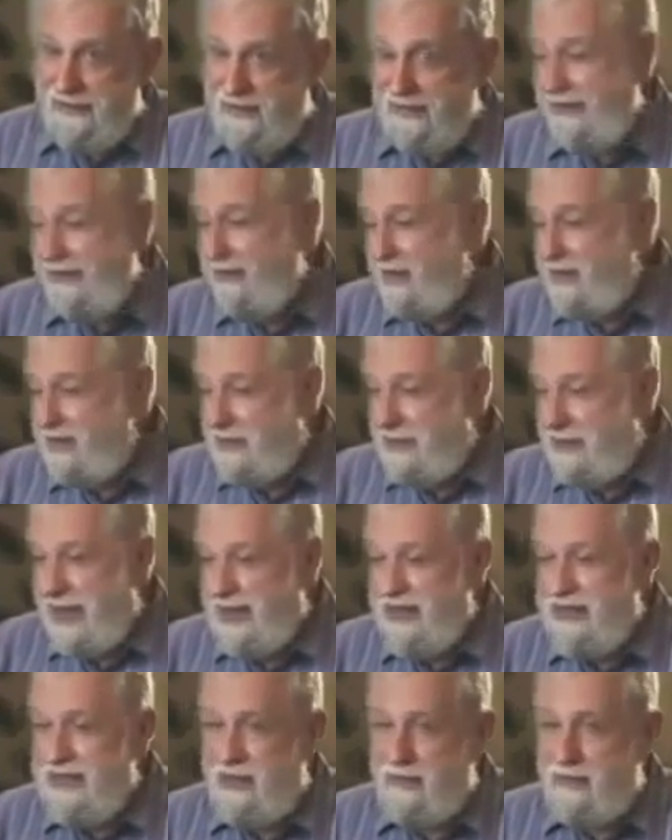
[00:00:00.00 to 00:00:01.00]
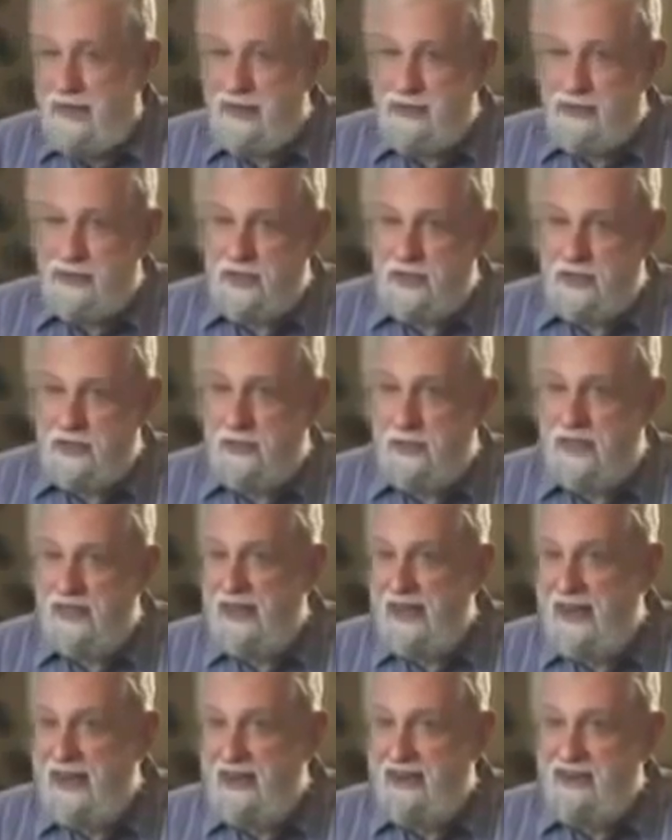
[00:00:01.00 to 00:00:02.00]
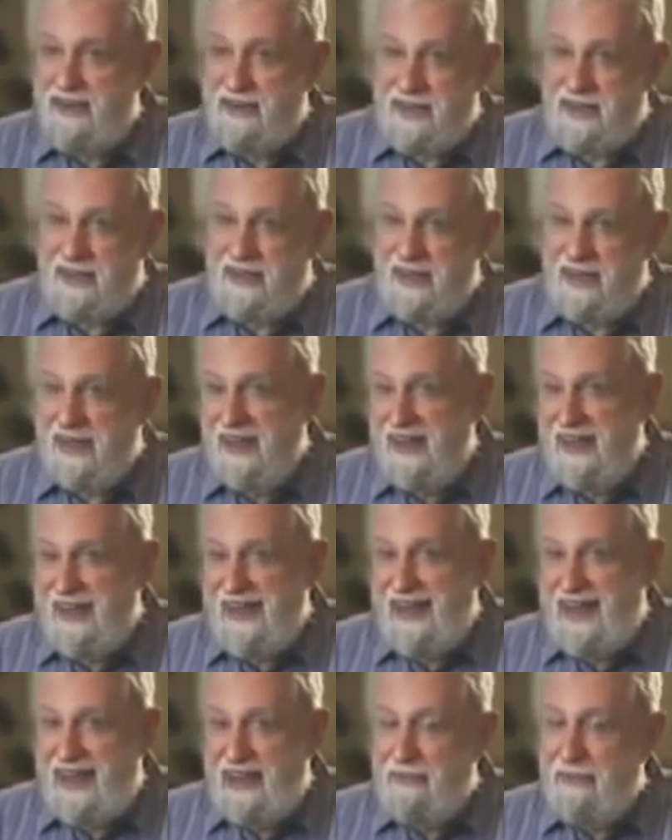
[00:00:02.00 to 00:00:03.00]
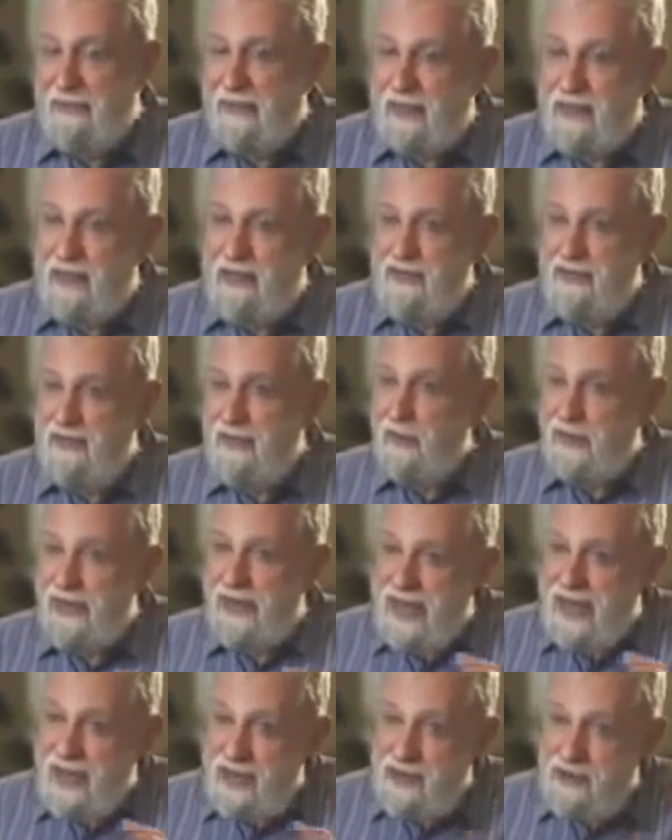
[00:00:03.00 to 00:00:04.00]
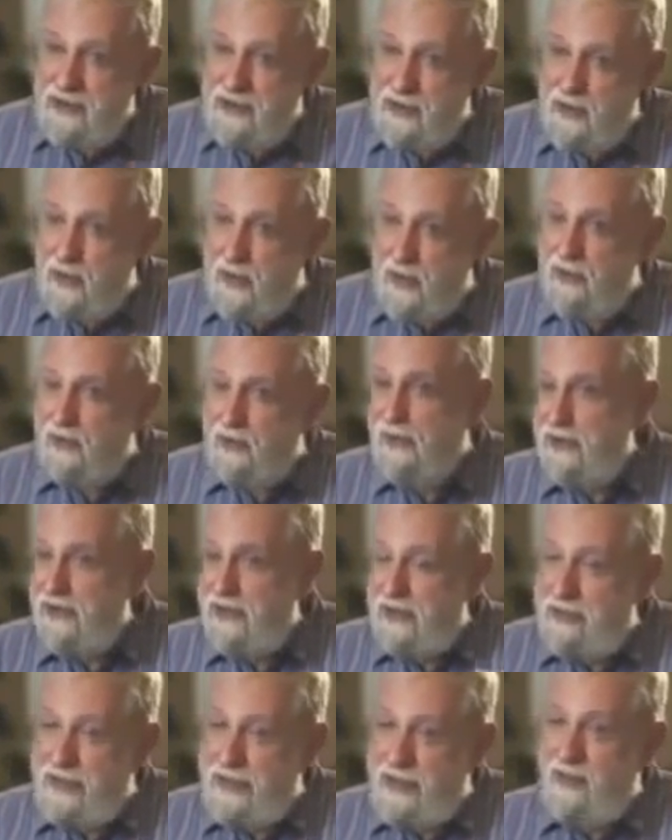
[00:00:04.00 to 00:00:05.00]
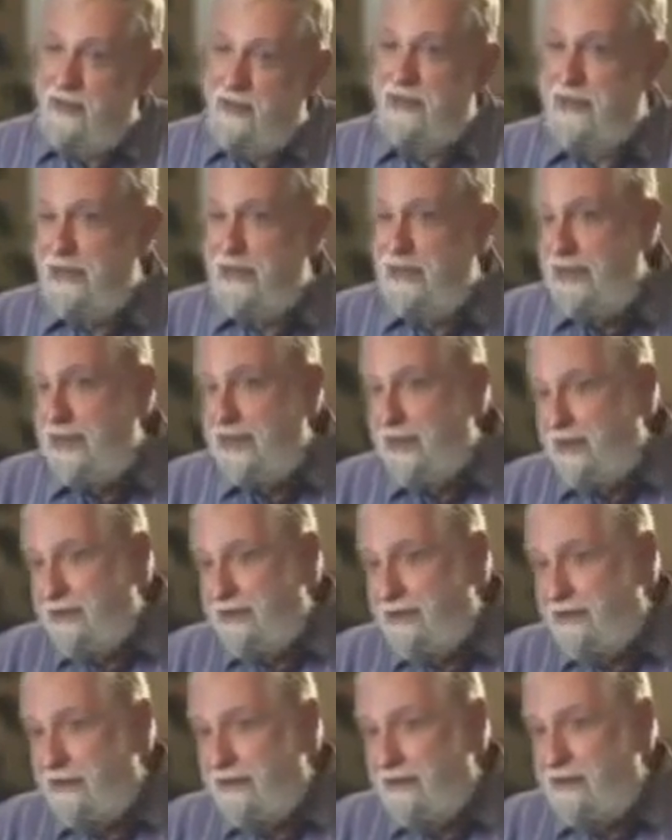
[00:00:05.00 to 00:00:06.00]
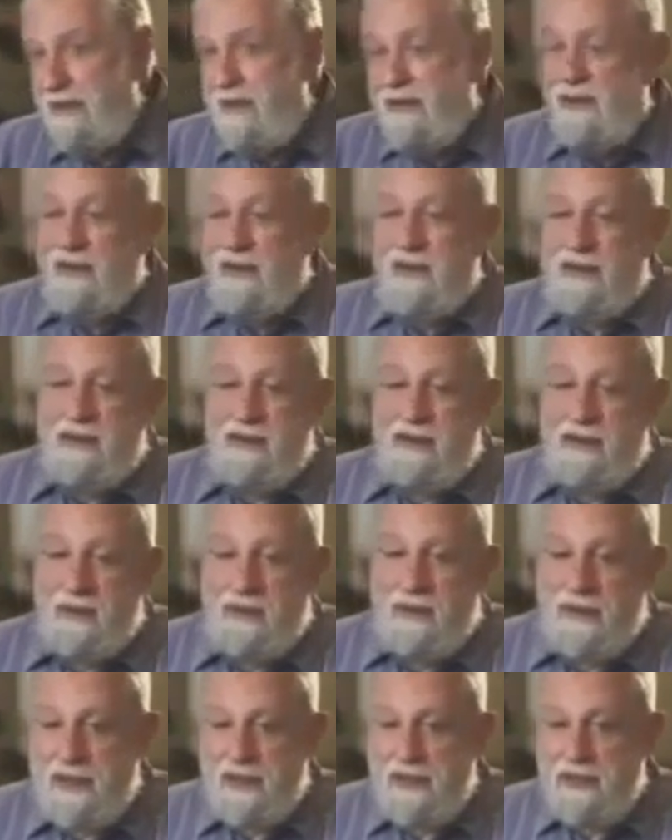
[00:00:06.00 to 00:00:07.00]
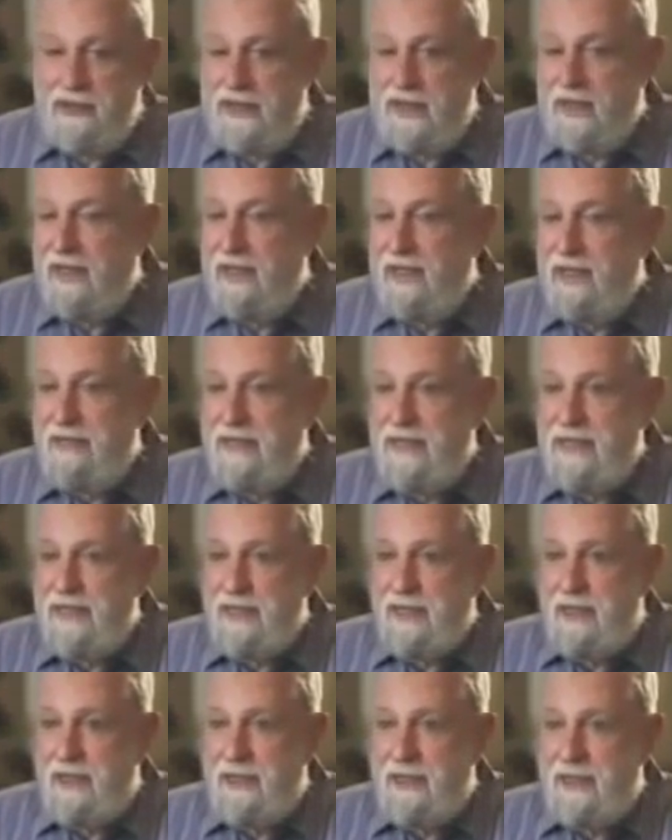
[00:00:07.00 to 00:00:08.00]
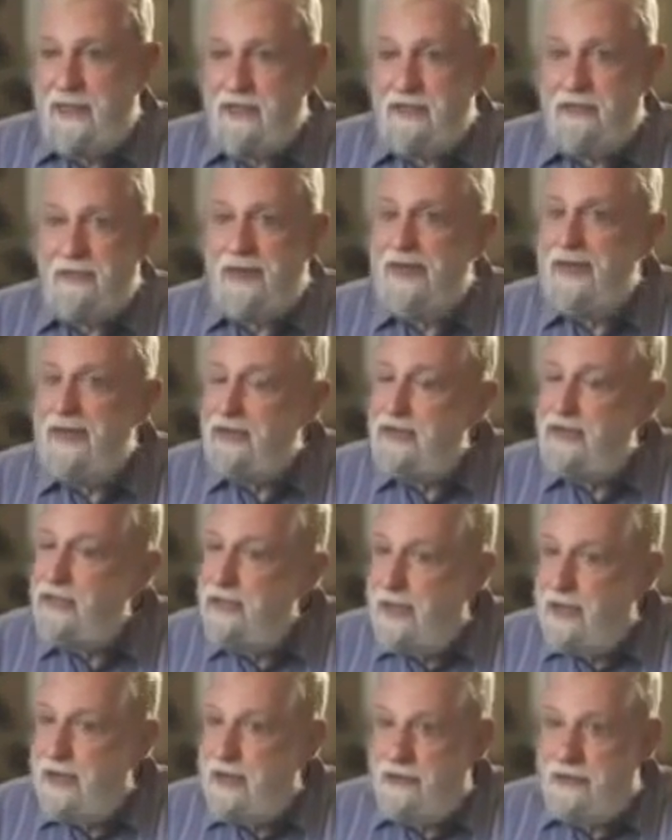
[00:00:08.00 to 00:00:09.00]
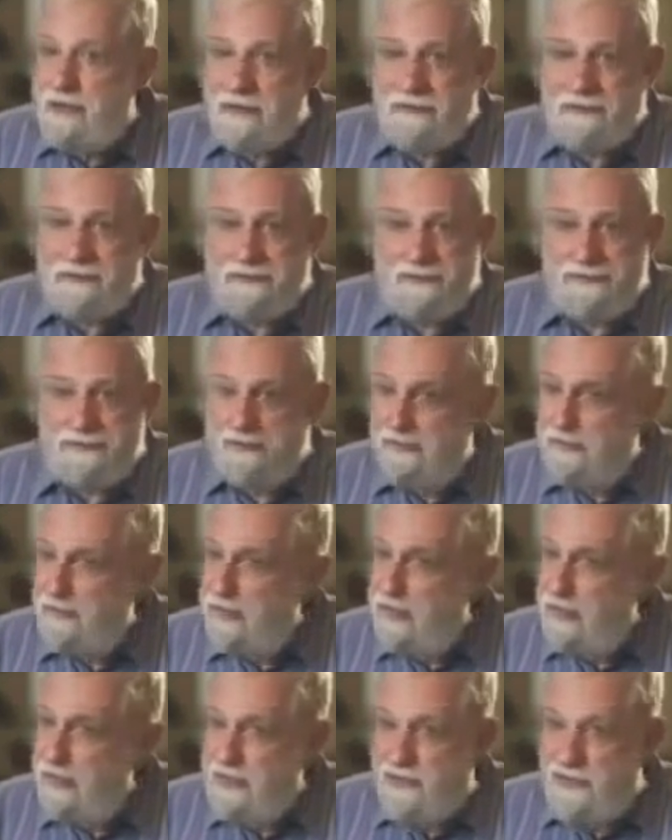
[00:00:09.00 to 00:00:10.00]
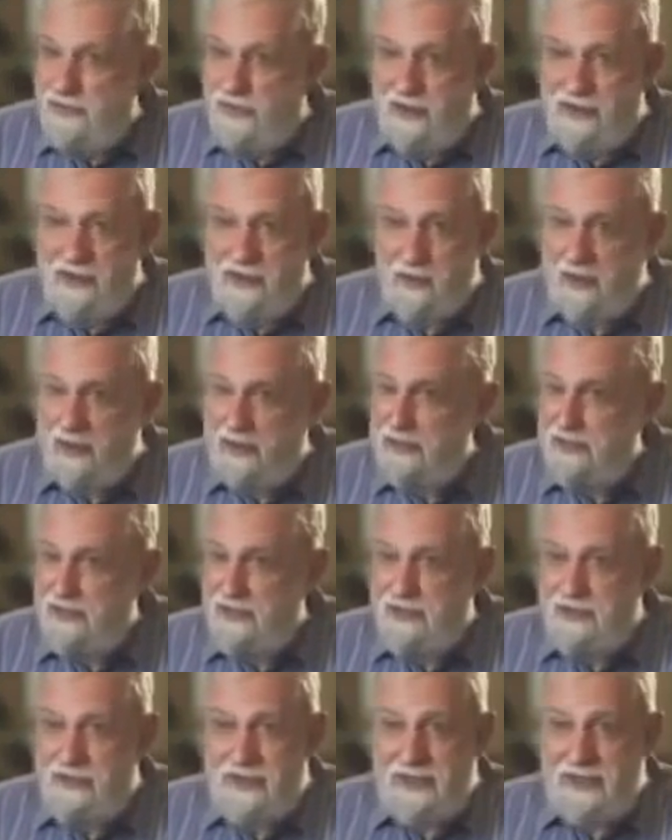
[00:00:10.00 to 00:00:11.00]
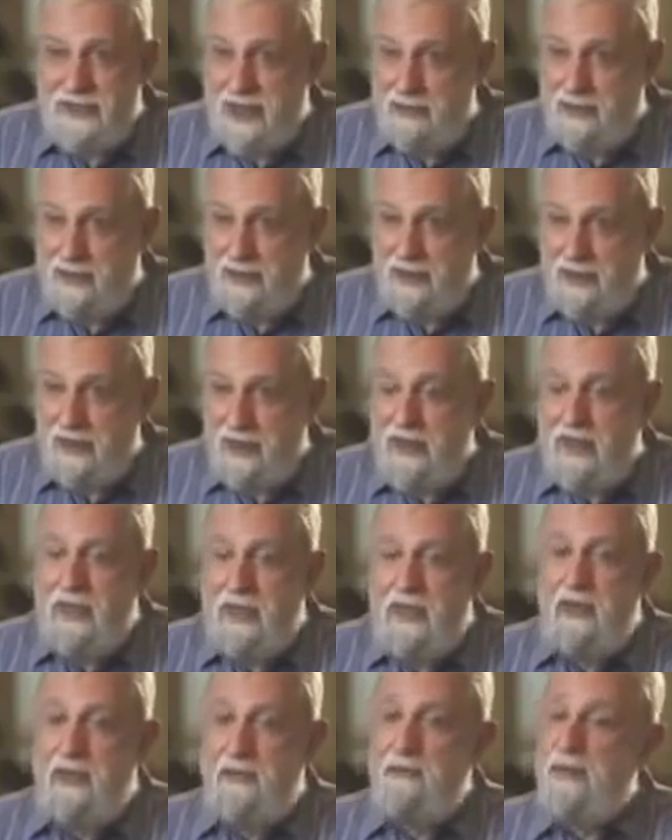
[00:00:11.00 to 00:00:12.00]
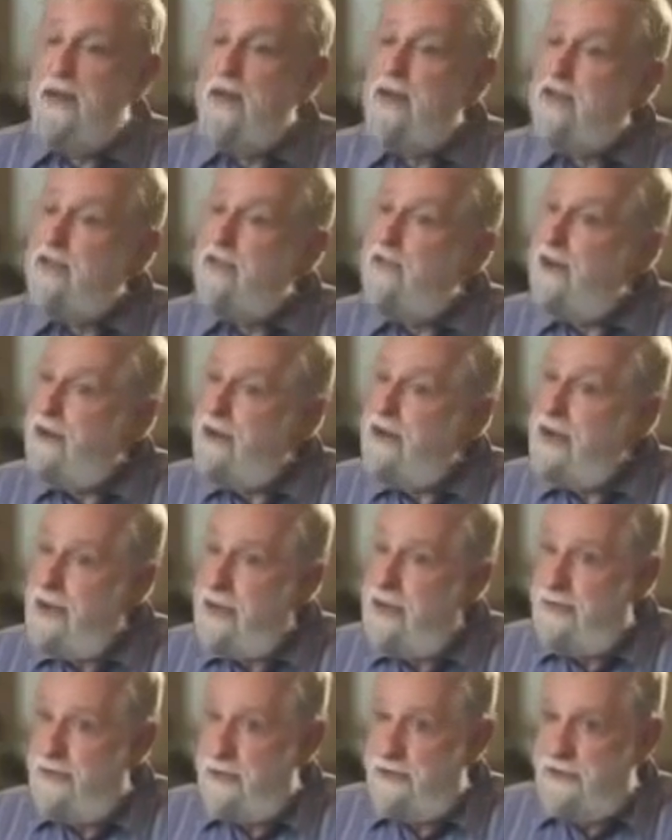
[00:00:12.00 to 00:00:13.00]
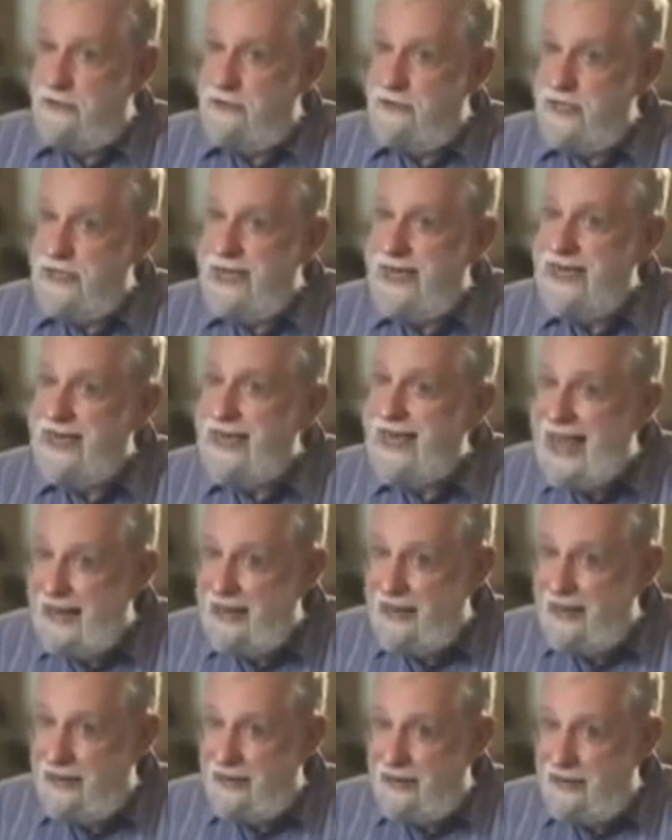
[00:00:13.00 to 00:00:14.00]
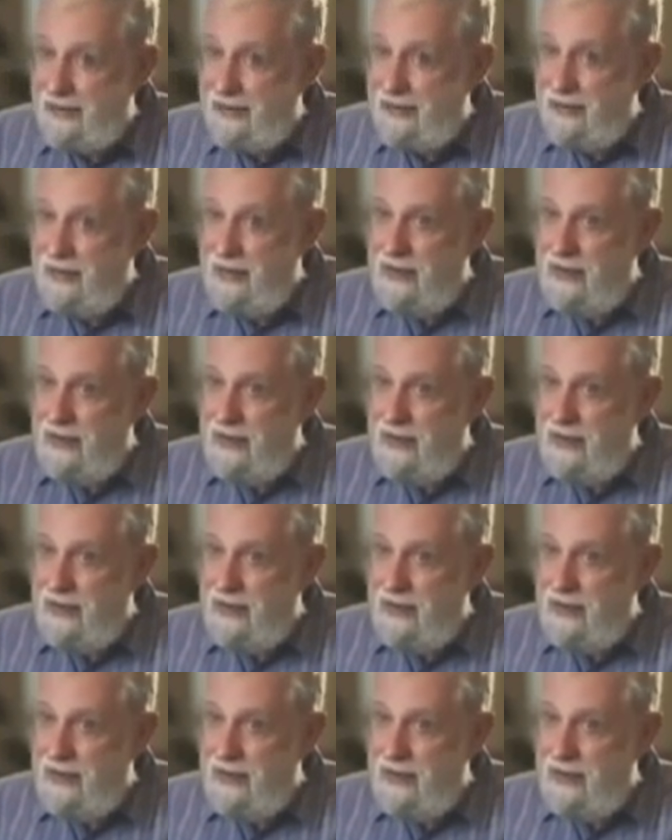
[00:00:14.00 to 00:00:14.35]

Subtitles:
There are some academics who split hairs and believe that when they use one word, they mean one thing, and when they use the other, they mean something else. But in general, as far as we're concerned, same thing. But it's very different from psychotic.